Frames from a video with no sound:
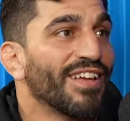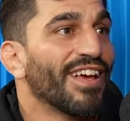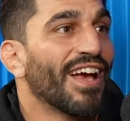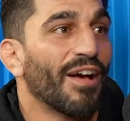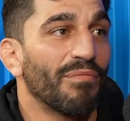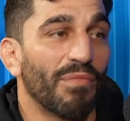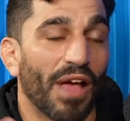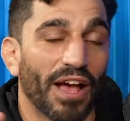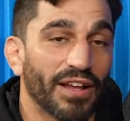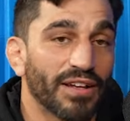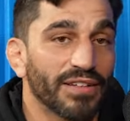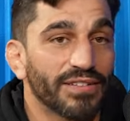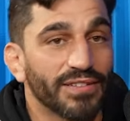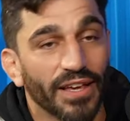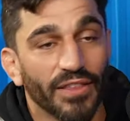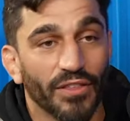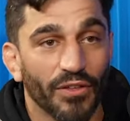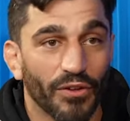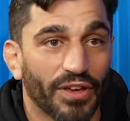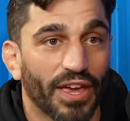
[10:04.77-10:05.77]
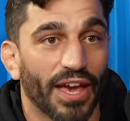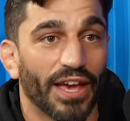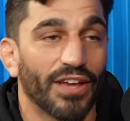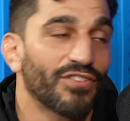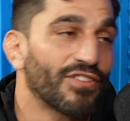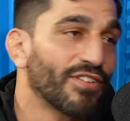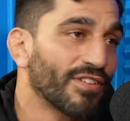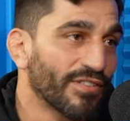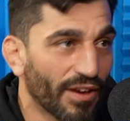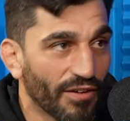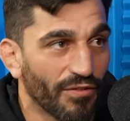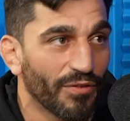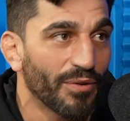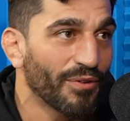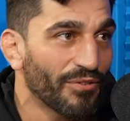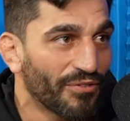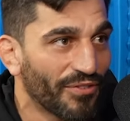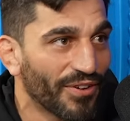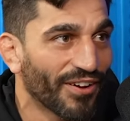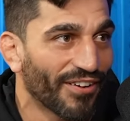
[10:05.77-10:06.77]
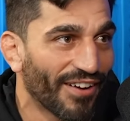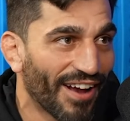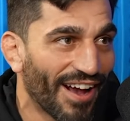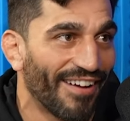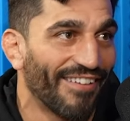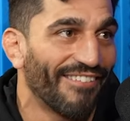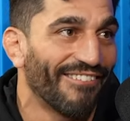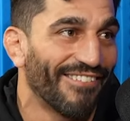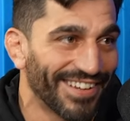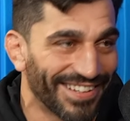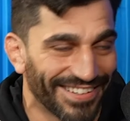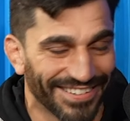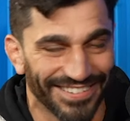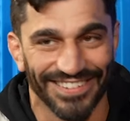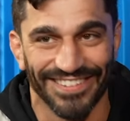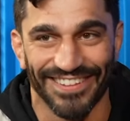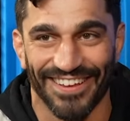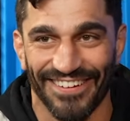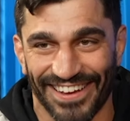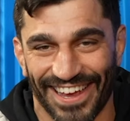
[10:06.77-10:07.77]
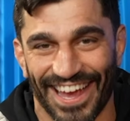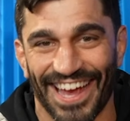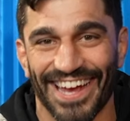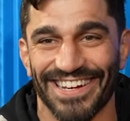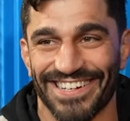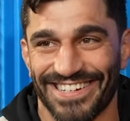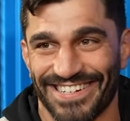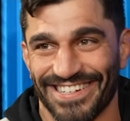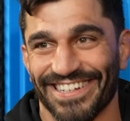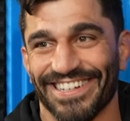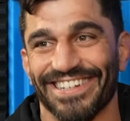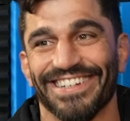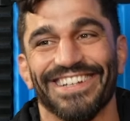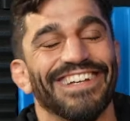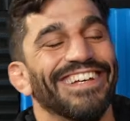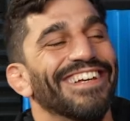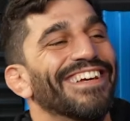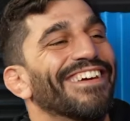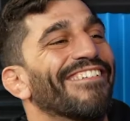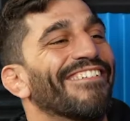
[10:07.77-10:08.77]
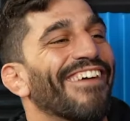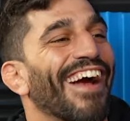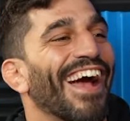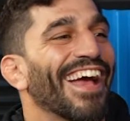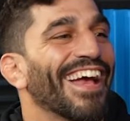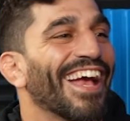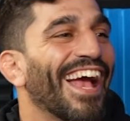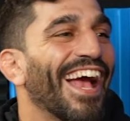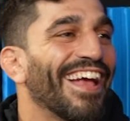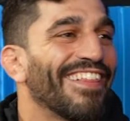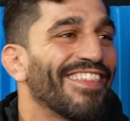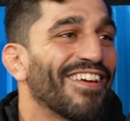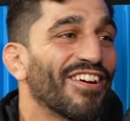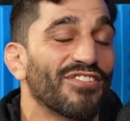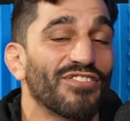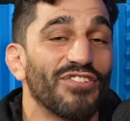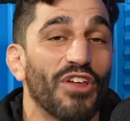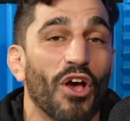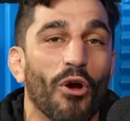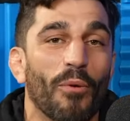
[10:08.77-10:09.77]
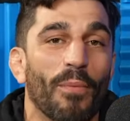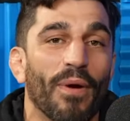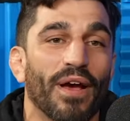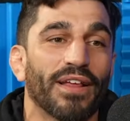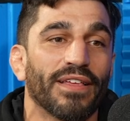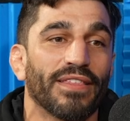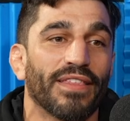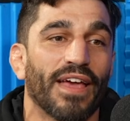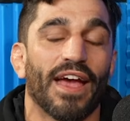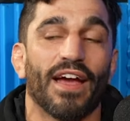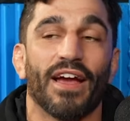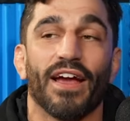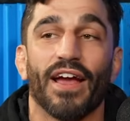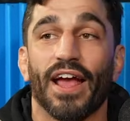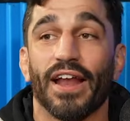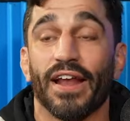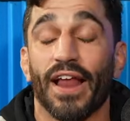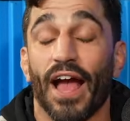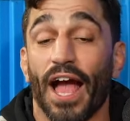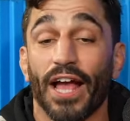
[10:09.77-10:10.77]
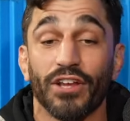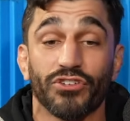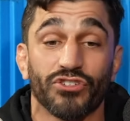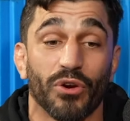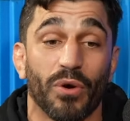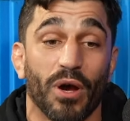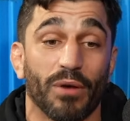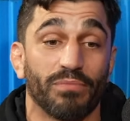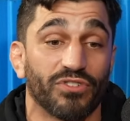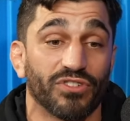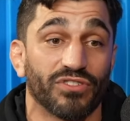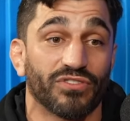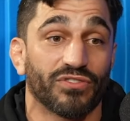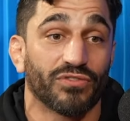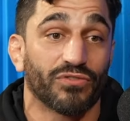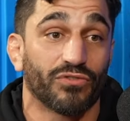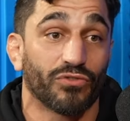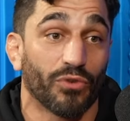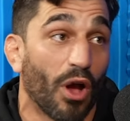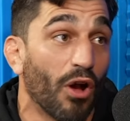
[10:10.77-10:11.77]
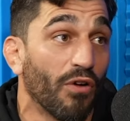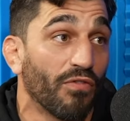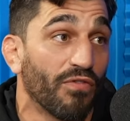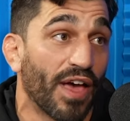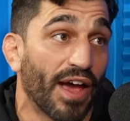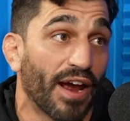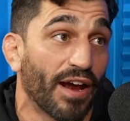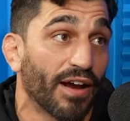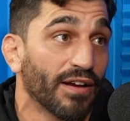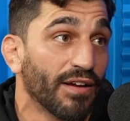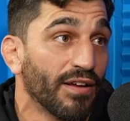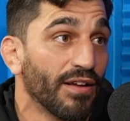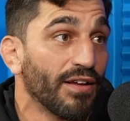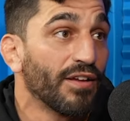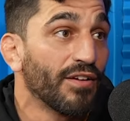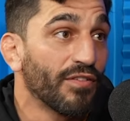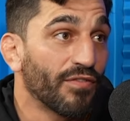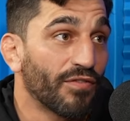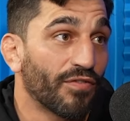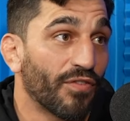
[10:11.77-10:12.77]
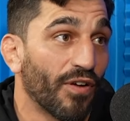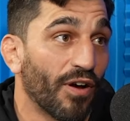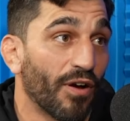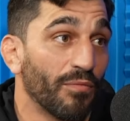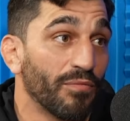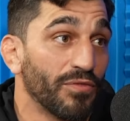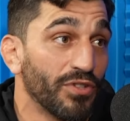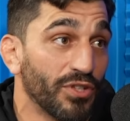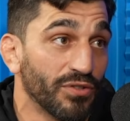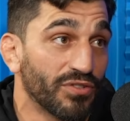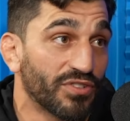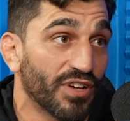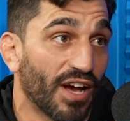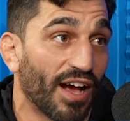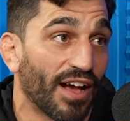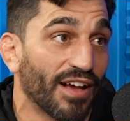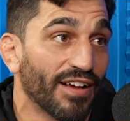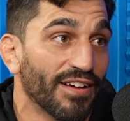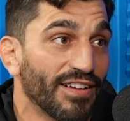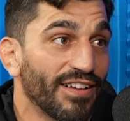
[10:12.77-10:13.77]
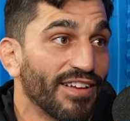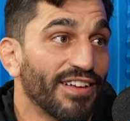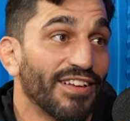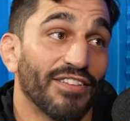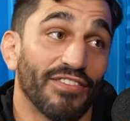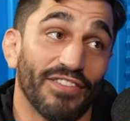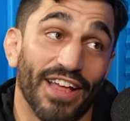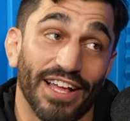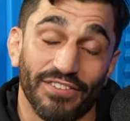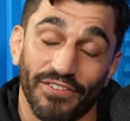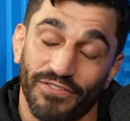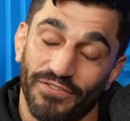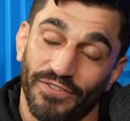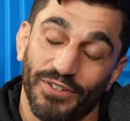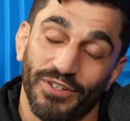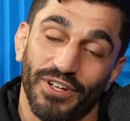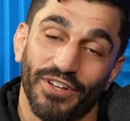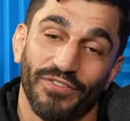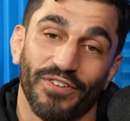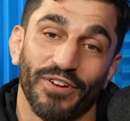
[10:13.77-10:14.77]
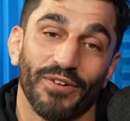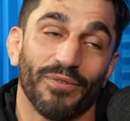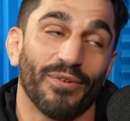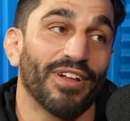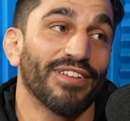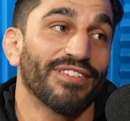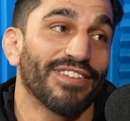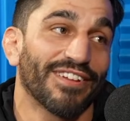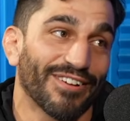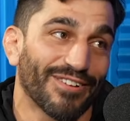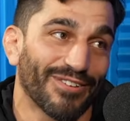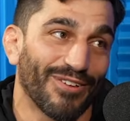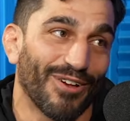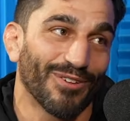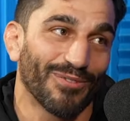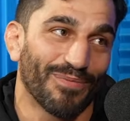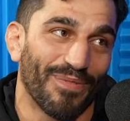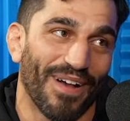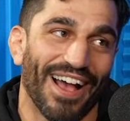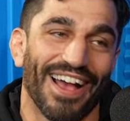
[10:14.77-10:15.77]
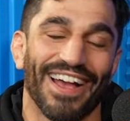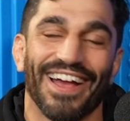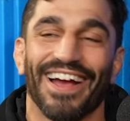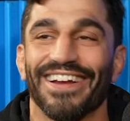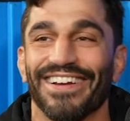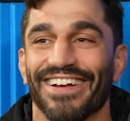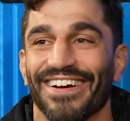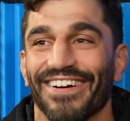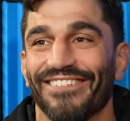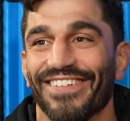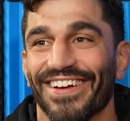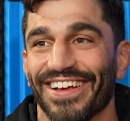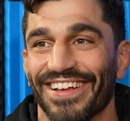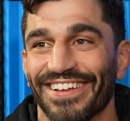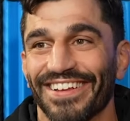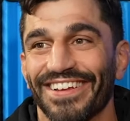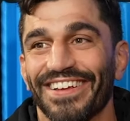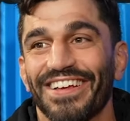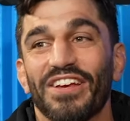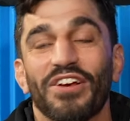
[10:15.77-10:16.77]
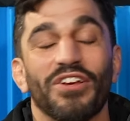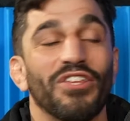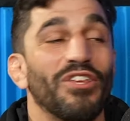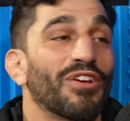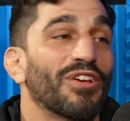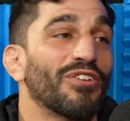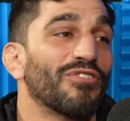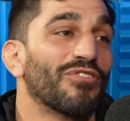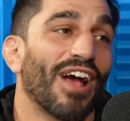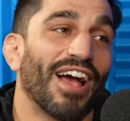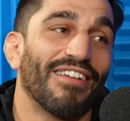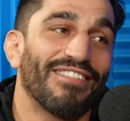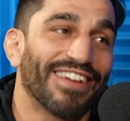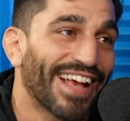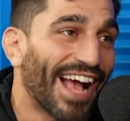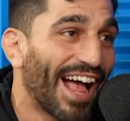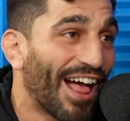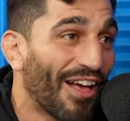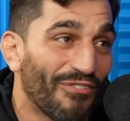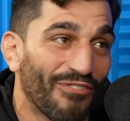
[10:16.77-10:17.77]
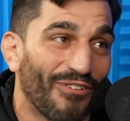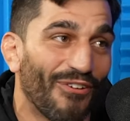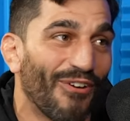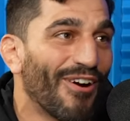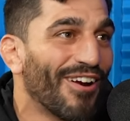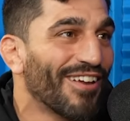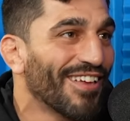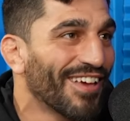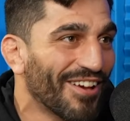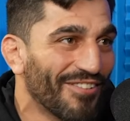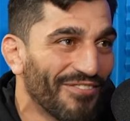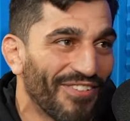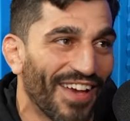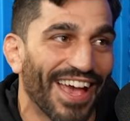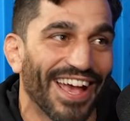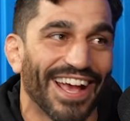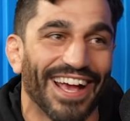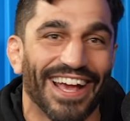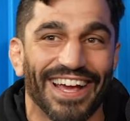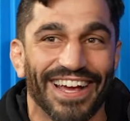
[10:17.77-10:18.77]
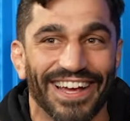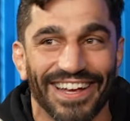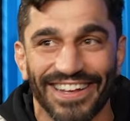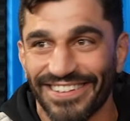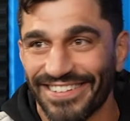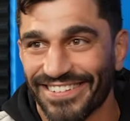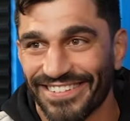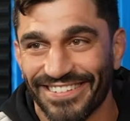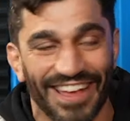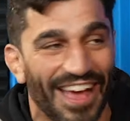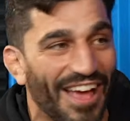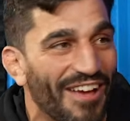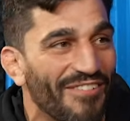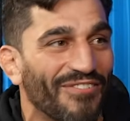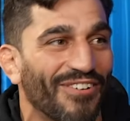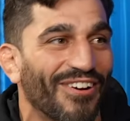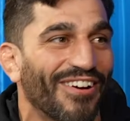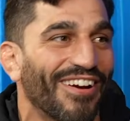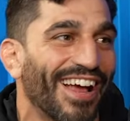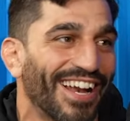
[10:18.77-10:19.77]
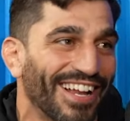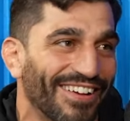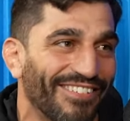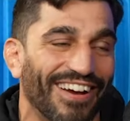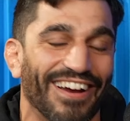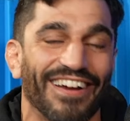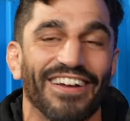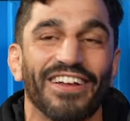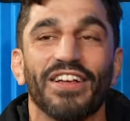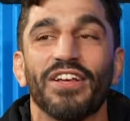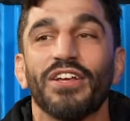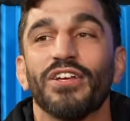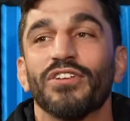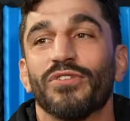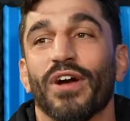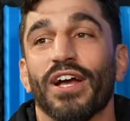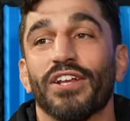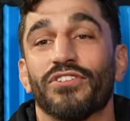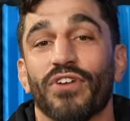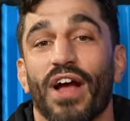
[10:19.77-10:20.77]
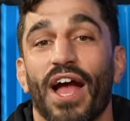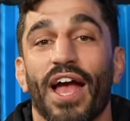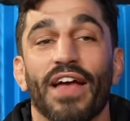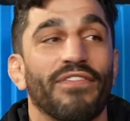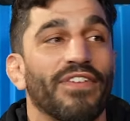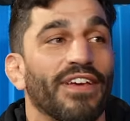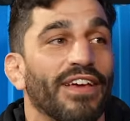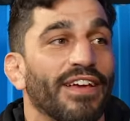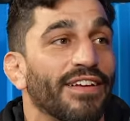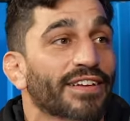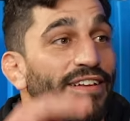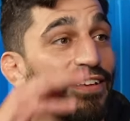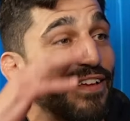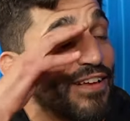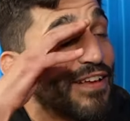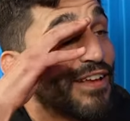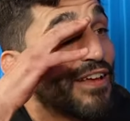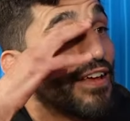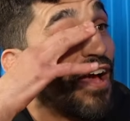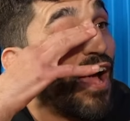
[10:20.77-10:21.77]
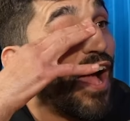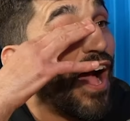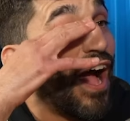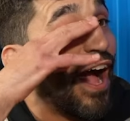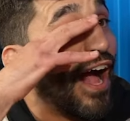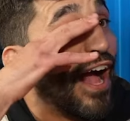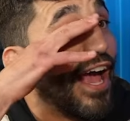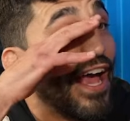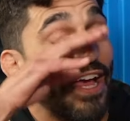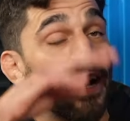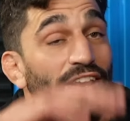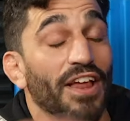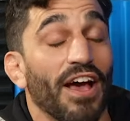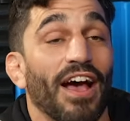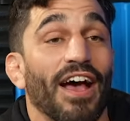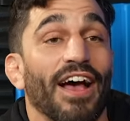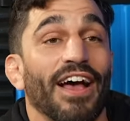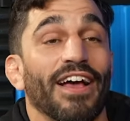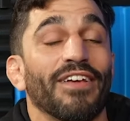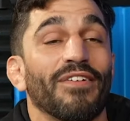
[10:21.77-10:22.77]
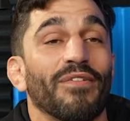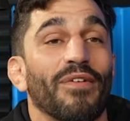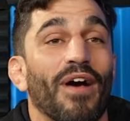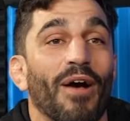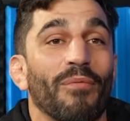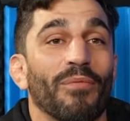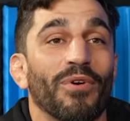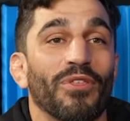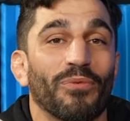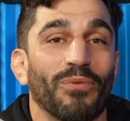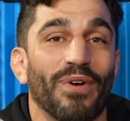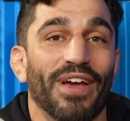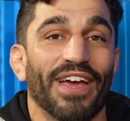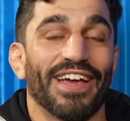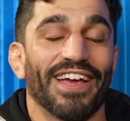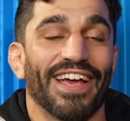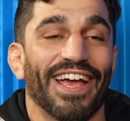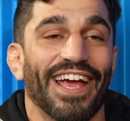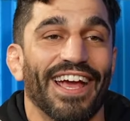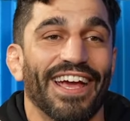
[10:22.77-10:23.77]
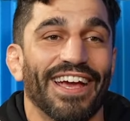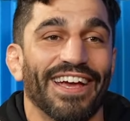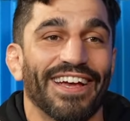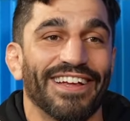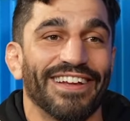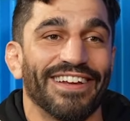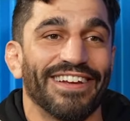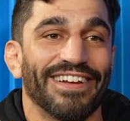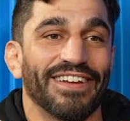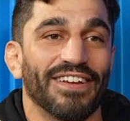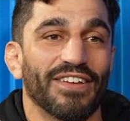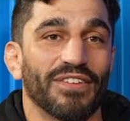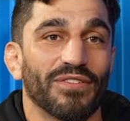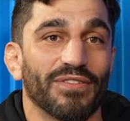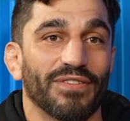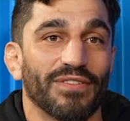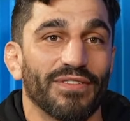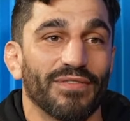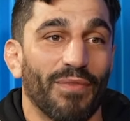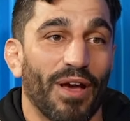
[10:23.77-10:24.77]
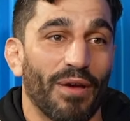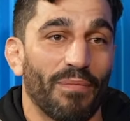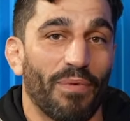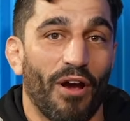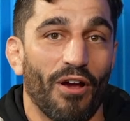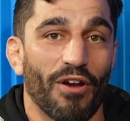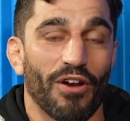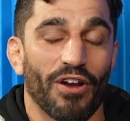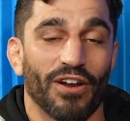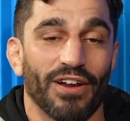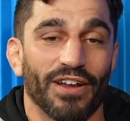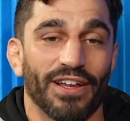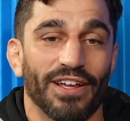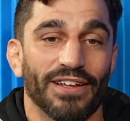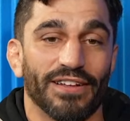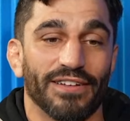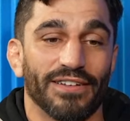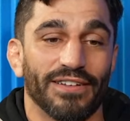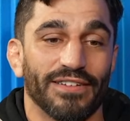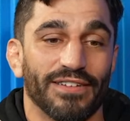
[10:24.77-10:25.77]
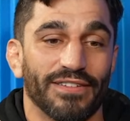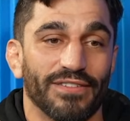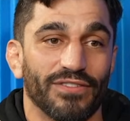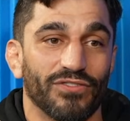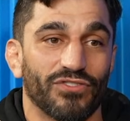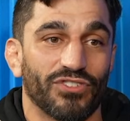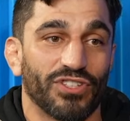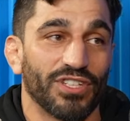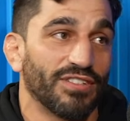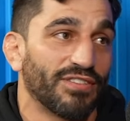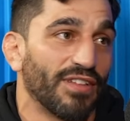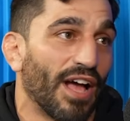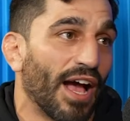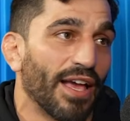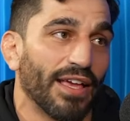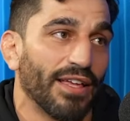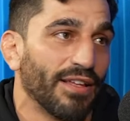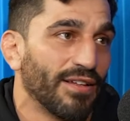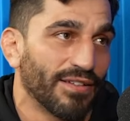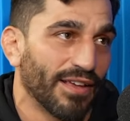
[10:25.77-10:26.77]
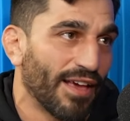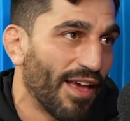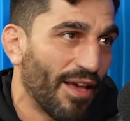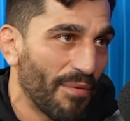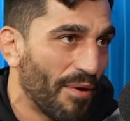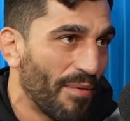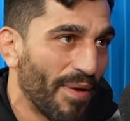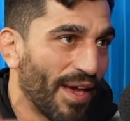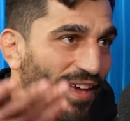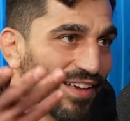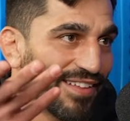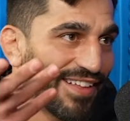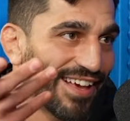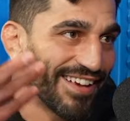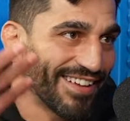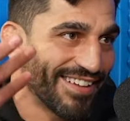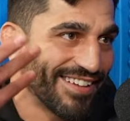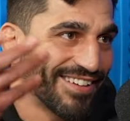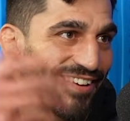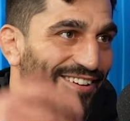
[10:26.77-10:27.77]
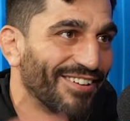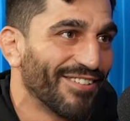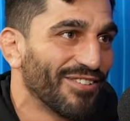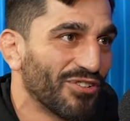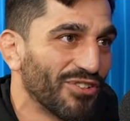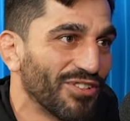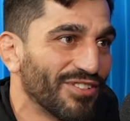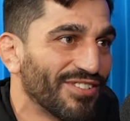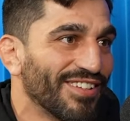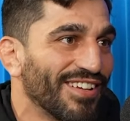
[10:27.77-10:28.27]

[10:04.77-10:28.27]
I'm not going to say the location because everyone will figure out which location, right? And there's nobody there, and I show up just drove there from Utah that's a few different ones that are close by, I know, but you can drive to California, Vegas, Denver, anywhere. So I drive in and uh, I'm with Wit and my partner, and she's not into MMA. Like, you know, she's.